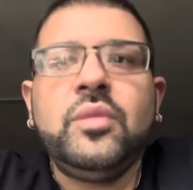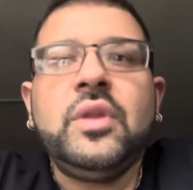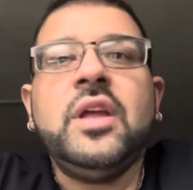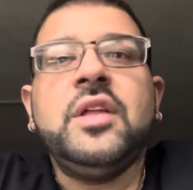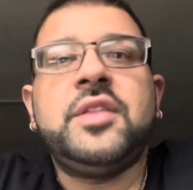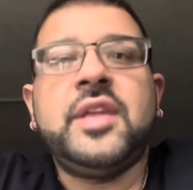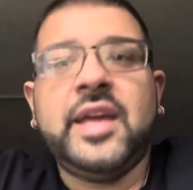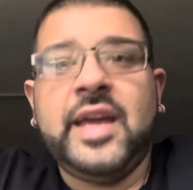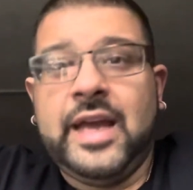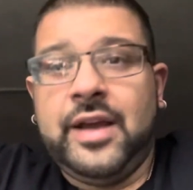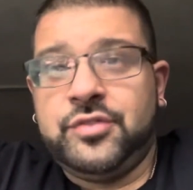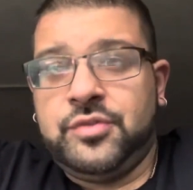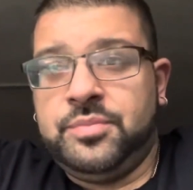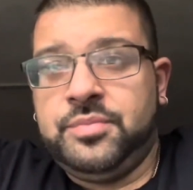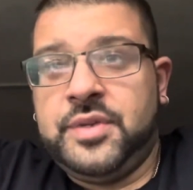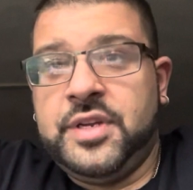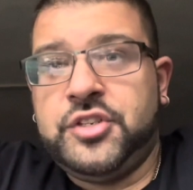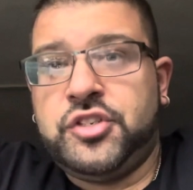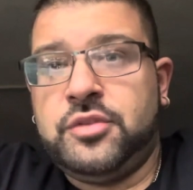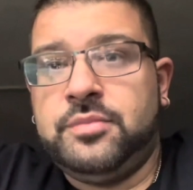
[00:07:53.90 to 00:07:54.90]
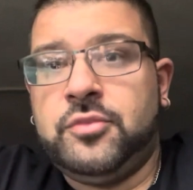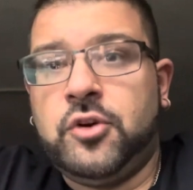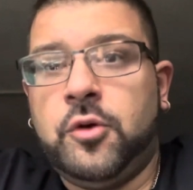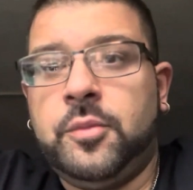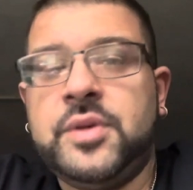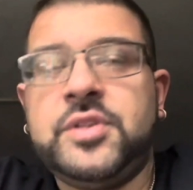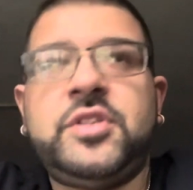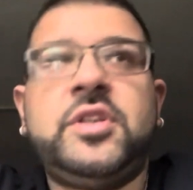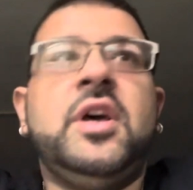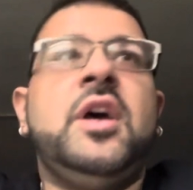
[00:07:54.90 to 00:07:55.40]
They have some decent
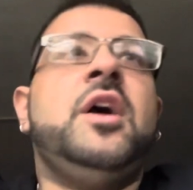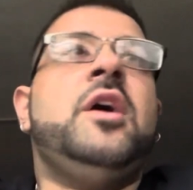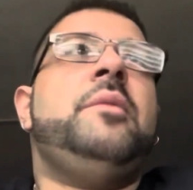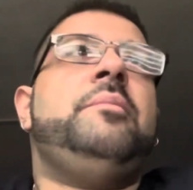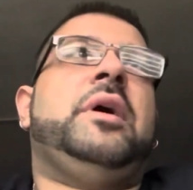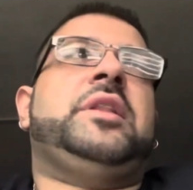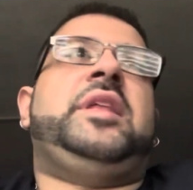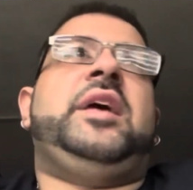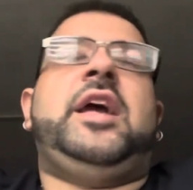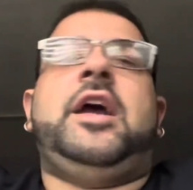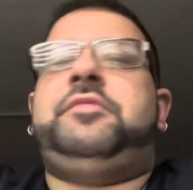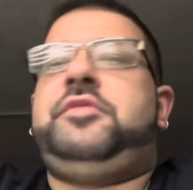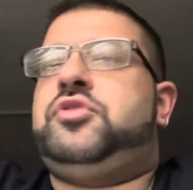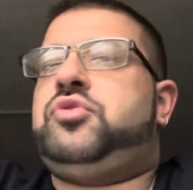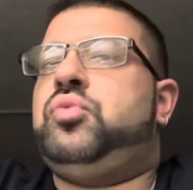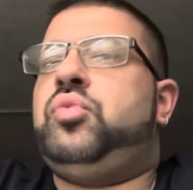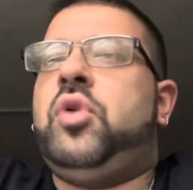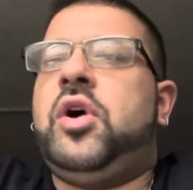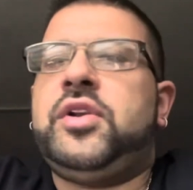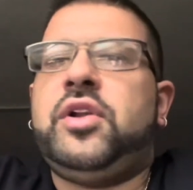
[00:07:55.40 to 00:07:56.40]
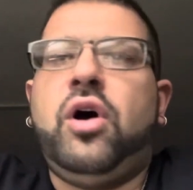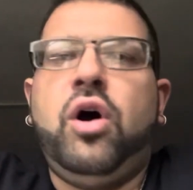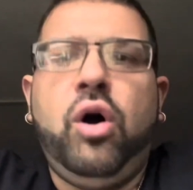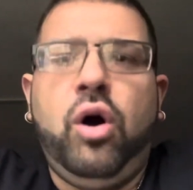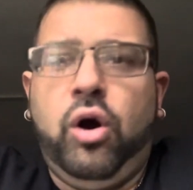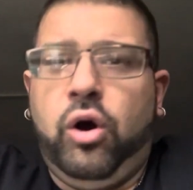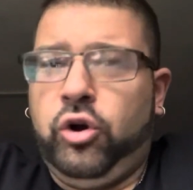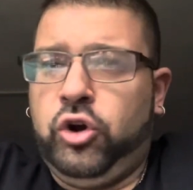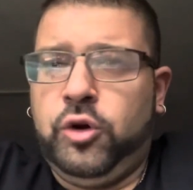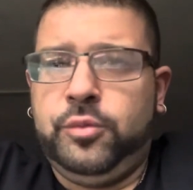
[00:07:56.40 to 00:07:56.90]
moments, but they have this one
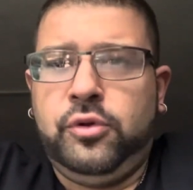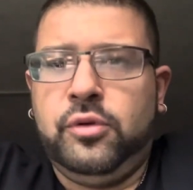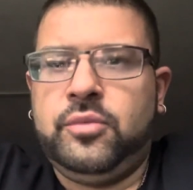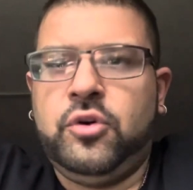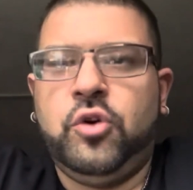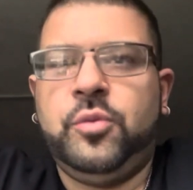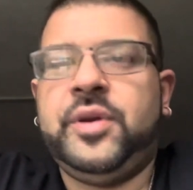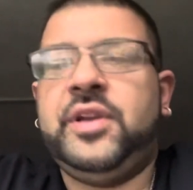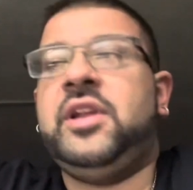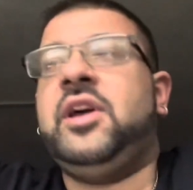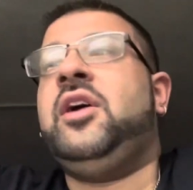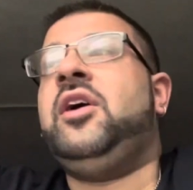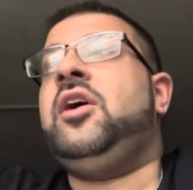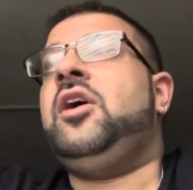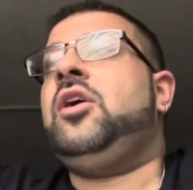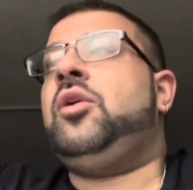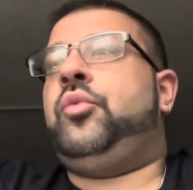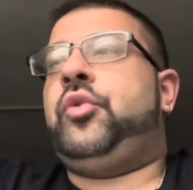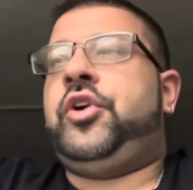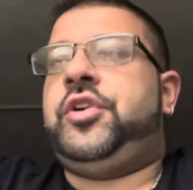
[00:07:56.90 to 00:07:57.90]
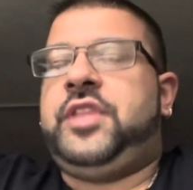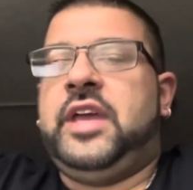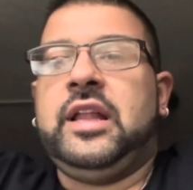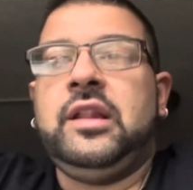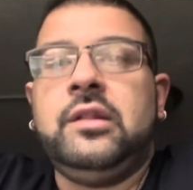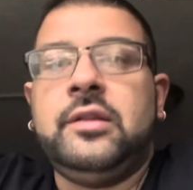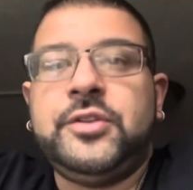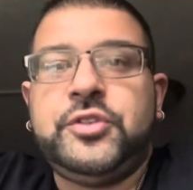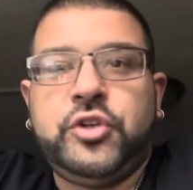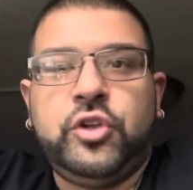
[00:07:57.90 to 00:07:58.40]
horrible moment where they
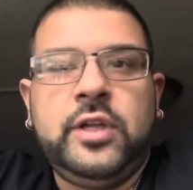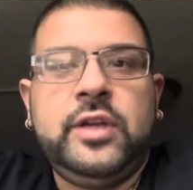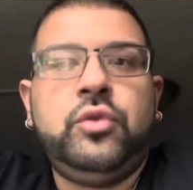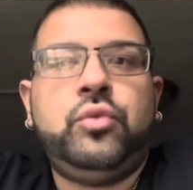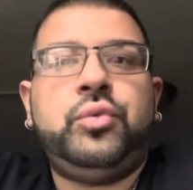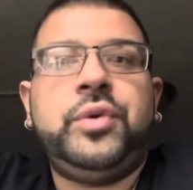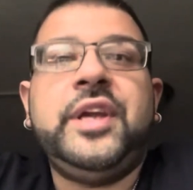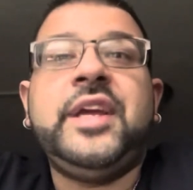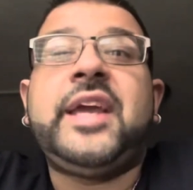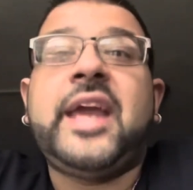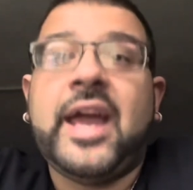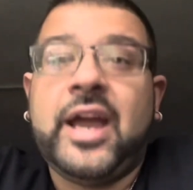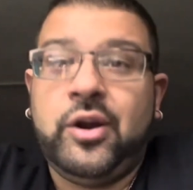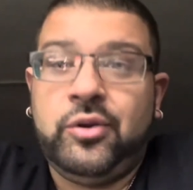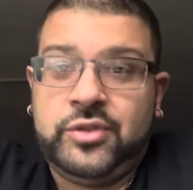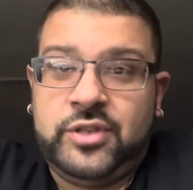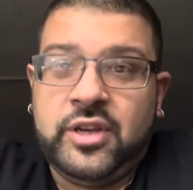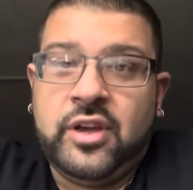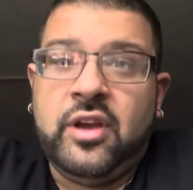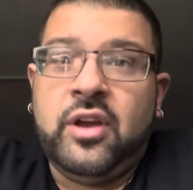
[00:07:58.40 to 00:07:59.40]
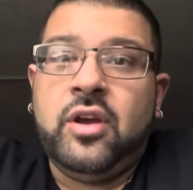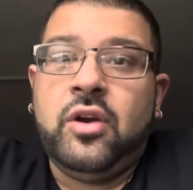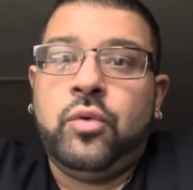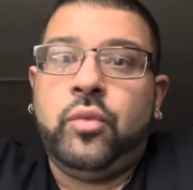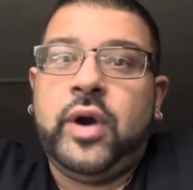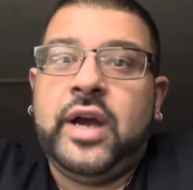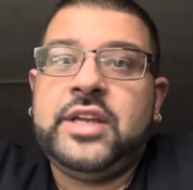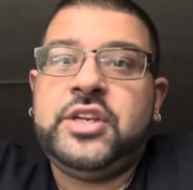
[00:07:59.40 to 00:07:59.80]
literally recount why